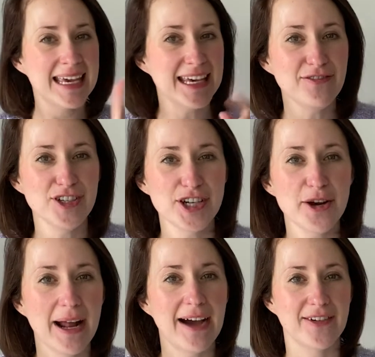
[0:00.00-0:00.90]
If you
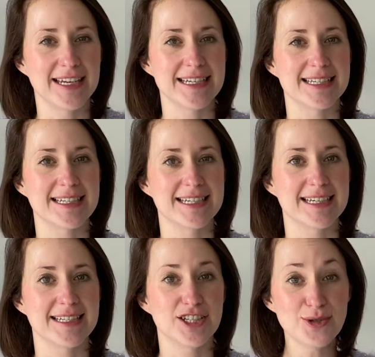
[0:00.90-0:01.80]
don't have any
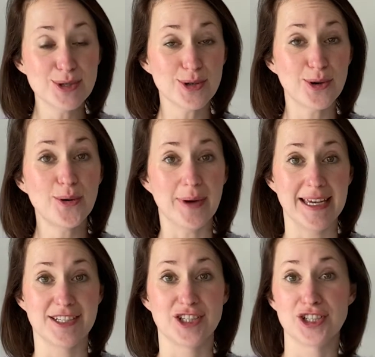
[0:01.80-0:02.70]
CDs, you could
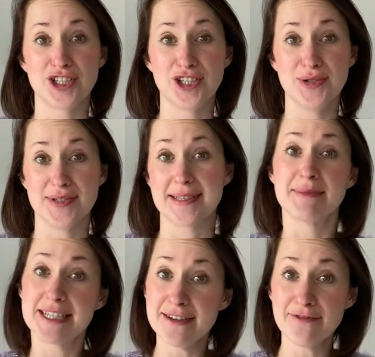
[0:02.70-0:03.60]
always just use some
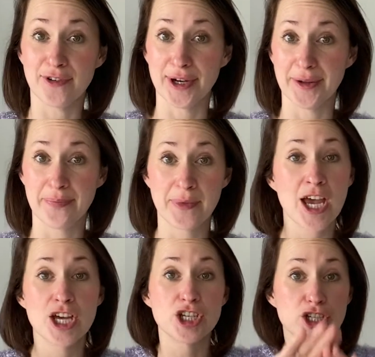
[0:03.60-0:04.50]
tin foil
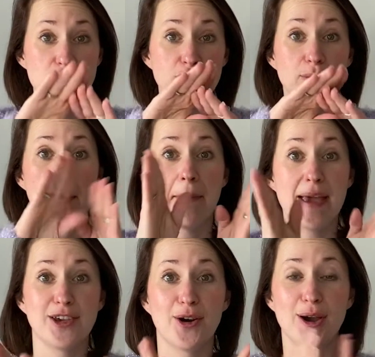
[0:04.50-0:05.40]
to
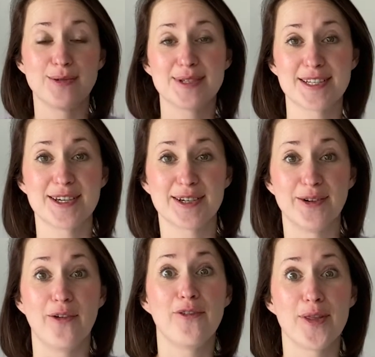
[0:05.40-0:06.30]
make your own
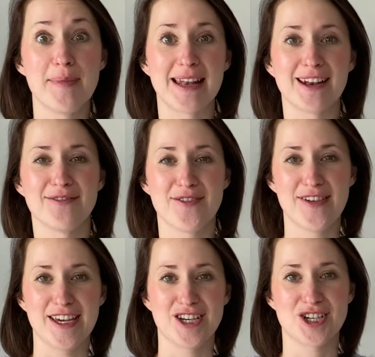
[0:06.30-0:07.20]
circle for the middle of the
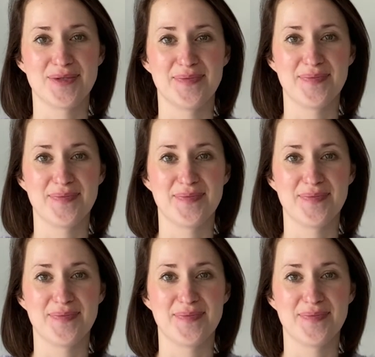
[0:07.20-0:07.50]
fish.